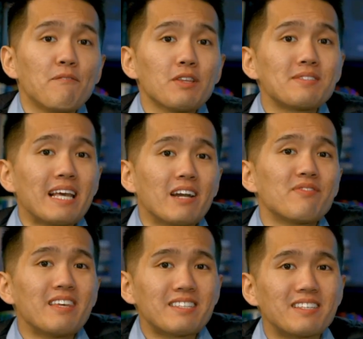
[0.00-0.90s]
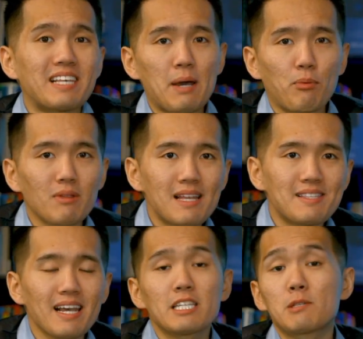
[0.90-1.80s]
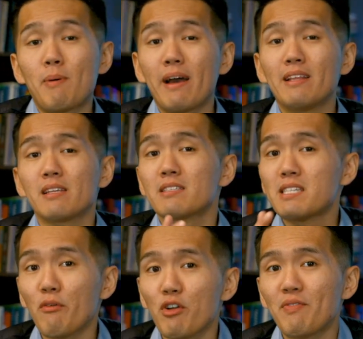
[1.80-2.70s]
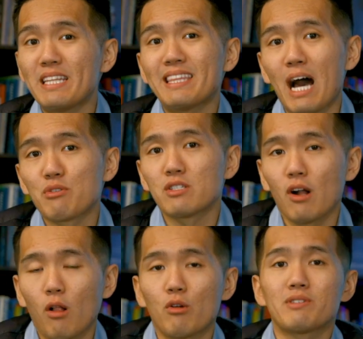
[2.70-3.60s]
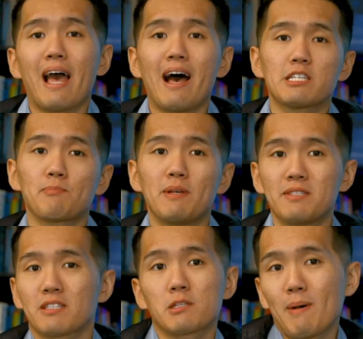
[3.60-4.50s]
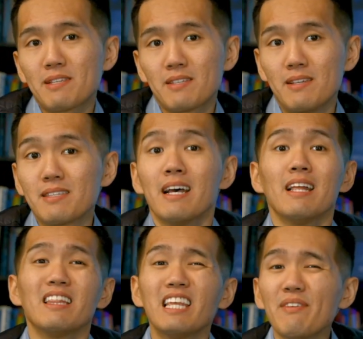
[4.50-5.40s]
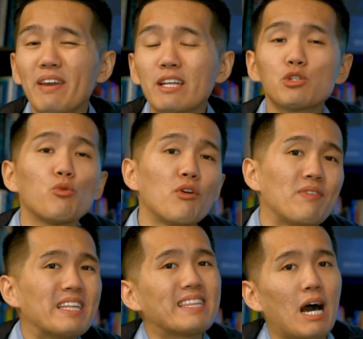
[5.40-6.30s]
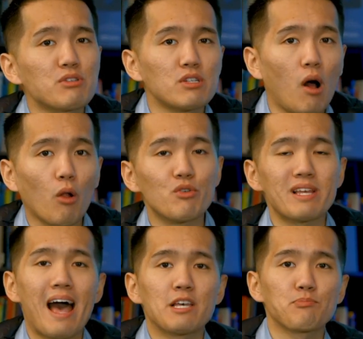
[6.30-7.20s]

for the sake of this example, let's say I spent $750,000 as business expenses, leaving $250,000 as